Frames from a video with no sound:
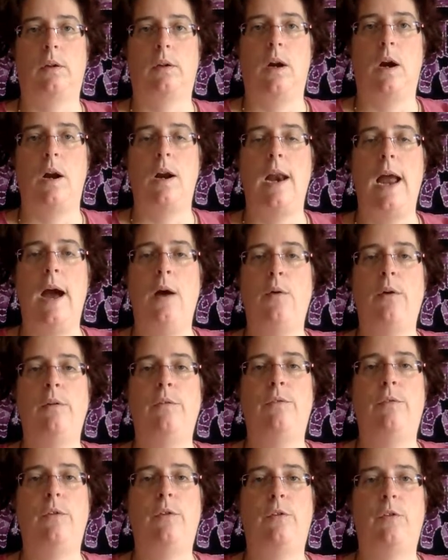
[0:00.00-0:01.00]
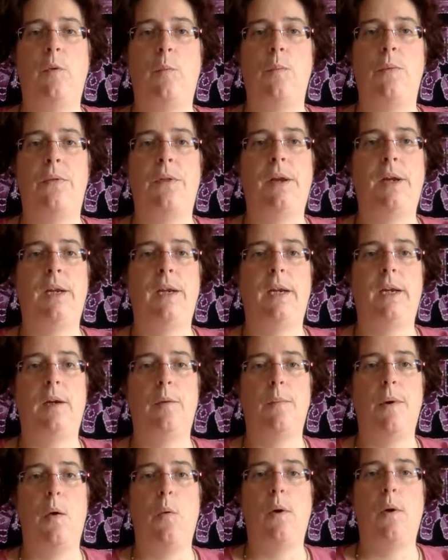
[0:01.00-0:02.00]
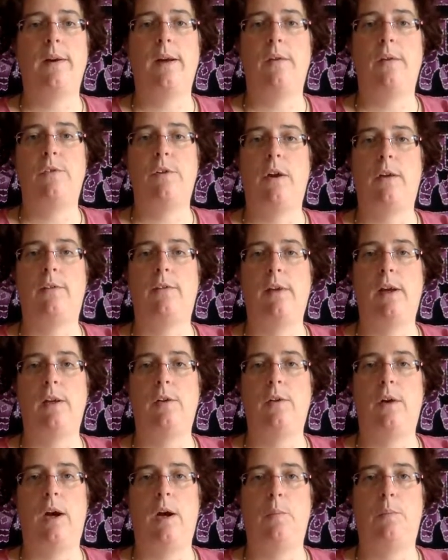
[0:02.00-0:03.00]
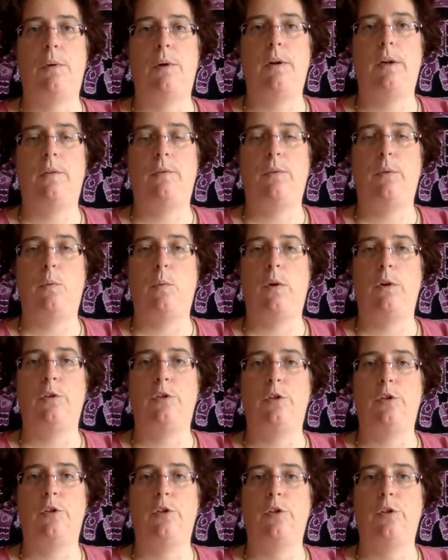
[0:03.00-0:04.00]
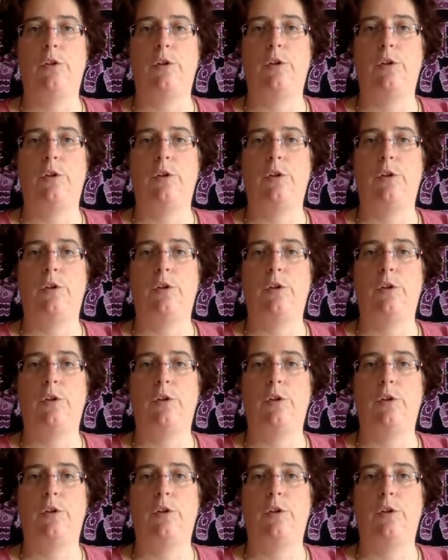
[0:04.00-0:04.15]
allowing for some thinking about what I've just said to happen if you want to.